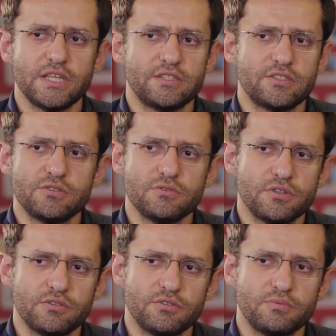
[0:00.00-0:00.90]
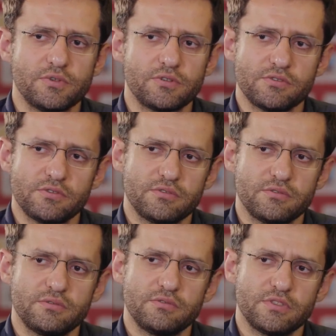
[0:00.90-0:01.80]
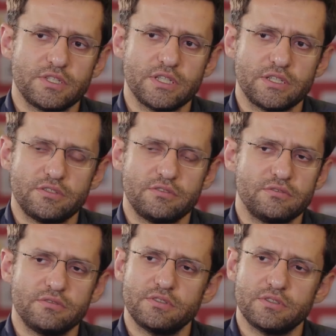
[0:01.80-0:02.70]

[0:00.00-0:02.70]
least 200 books till I turned,